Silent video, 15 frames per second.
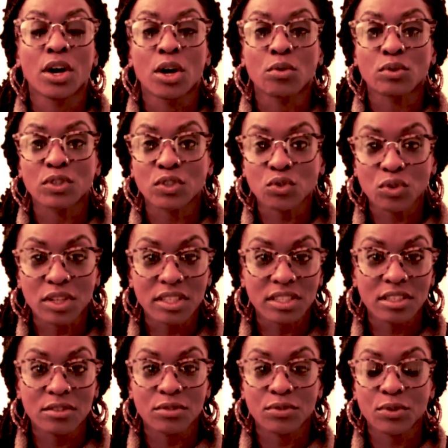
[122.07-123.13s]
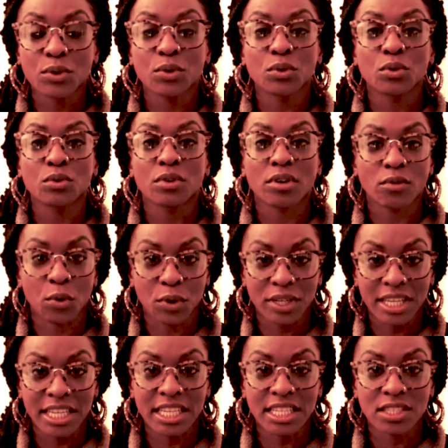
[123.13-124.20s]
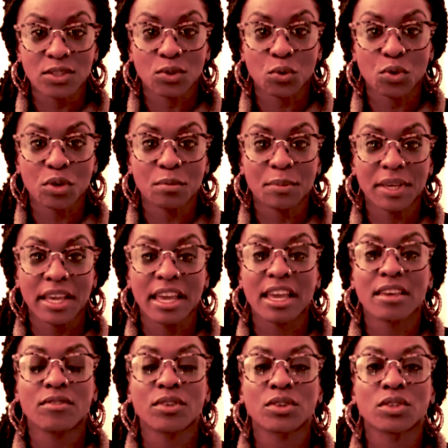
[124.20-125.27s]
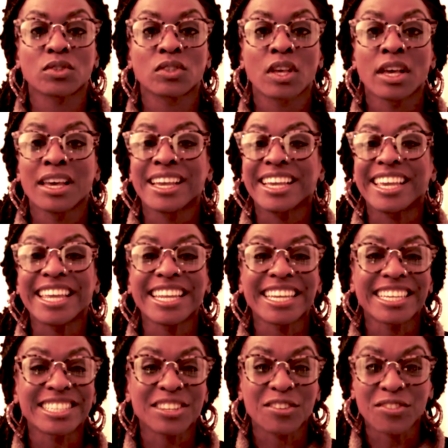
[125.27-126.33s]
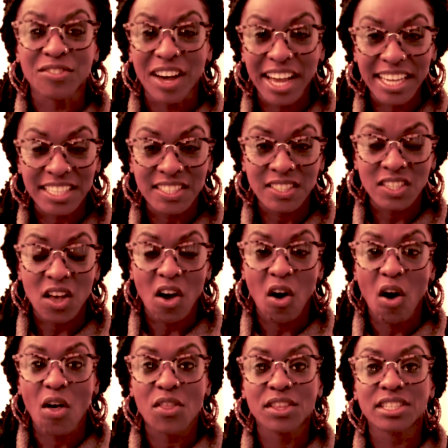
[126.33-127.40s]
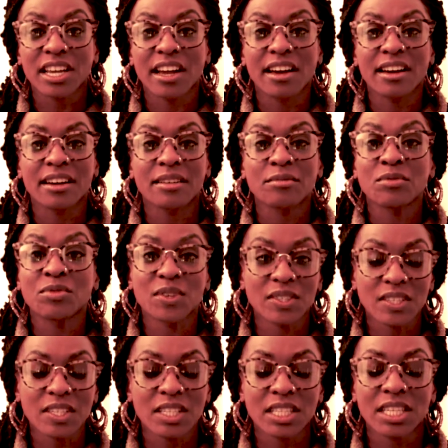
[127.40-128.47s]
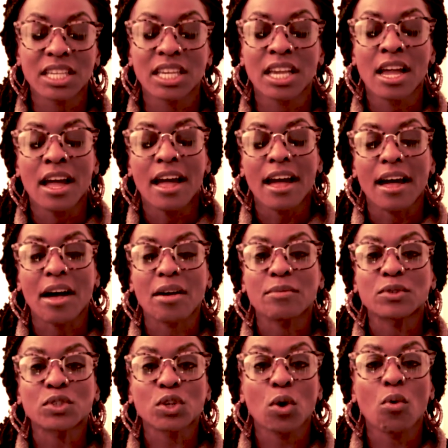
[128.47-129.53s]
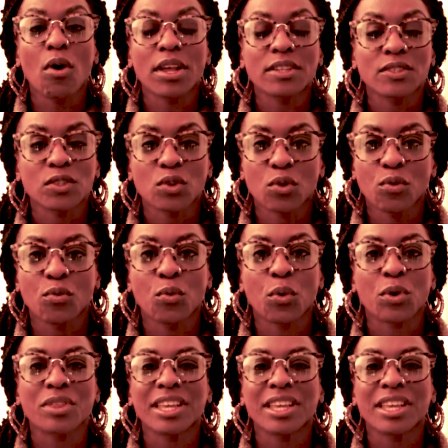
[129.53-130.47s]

restricting food or eating disorder behaviors, getting into fights all the time physically, so on and so forth.